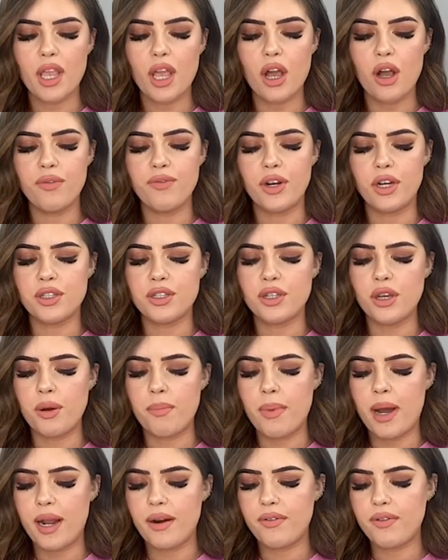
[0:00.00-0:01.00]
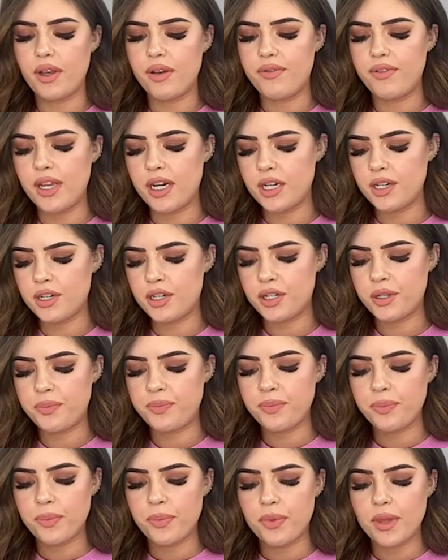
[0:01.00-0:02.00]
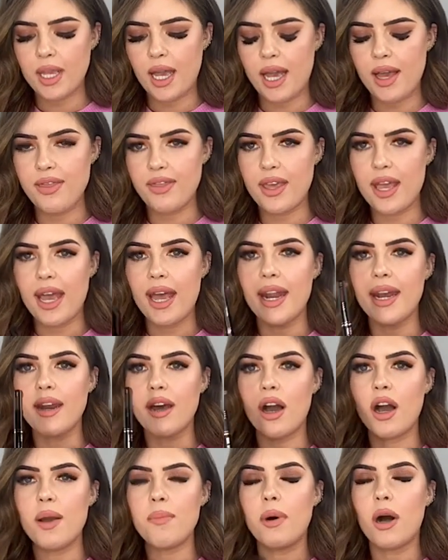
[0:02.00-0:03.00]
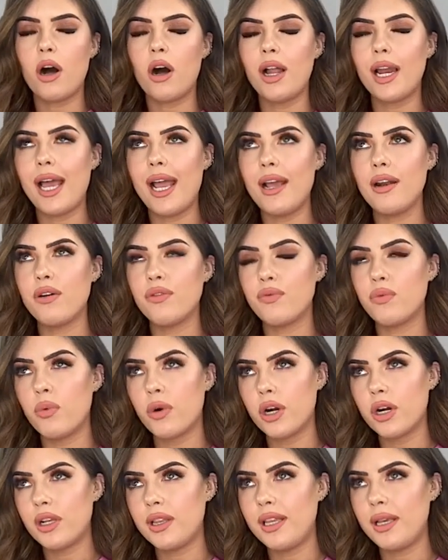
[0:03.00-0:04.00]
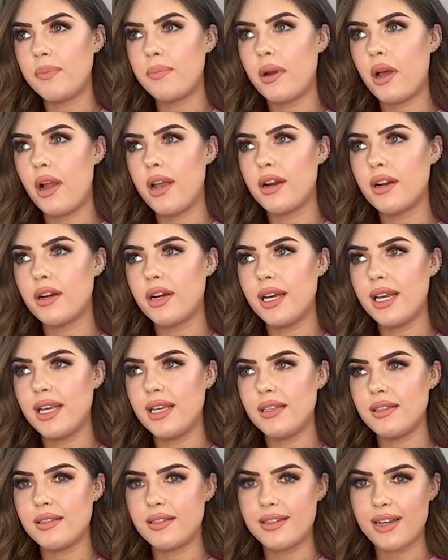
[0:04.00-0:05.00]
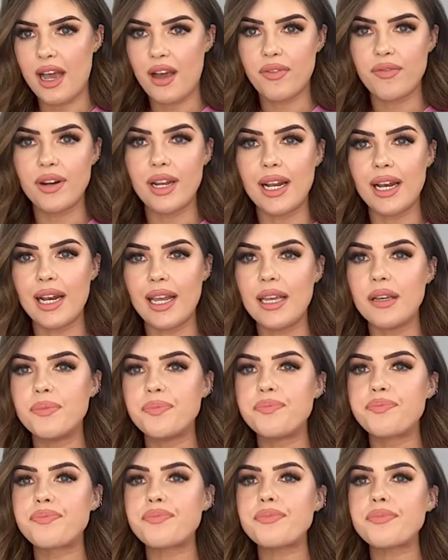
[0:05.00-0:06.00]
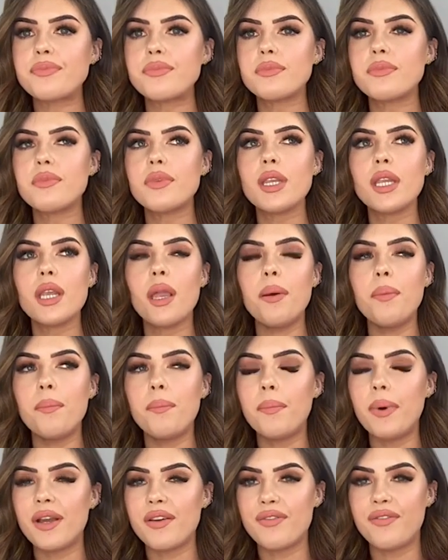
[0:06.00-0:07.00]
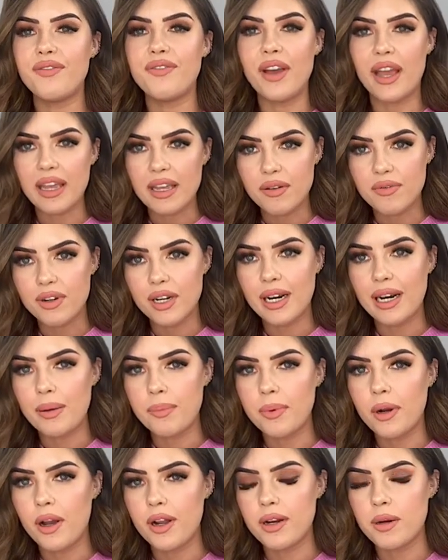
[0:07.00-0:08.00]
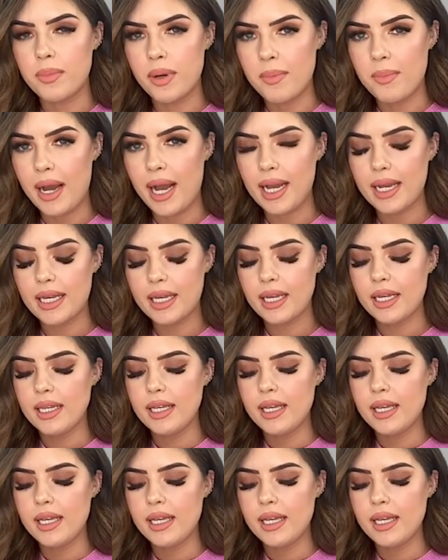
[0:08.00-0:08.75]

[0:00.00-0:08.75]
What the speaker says: of not so matte a finish. And then I'm all out of Whirl Lip Liner, is definitely my favourite lip liner by MAC,